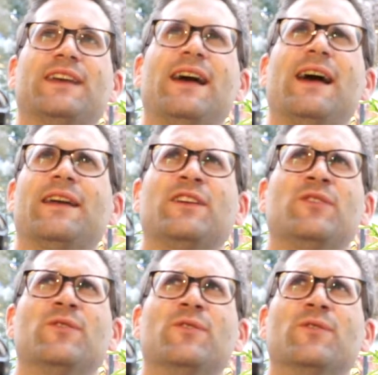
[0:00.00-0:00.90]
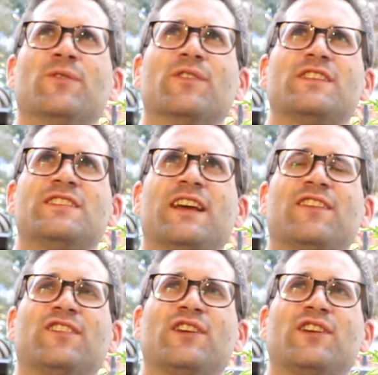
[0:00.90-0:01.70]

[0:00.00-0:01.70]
yeah, you taste a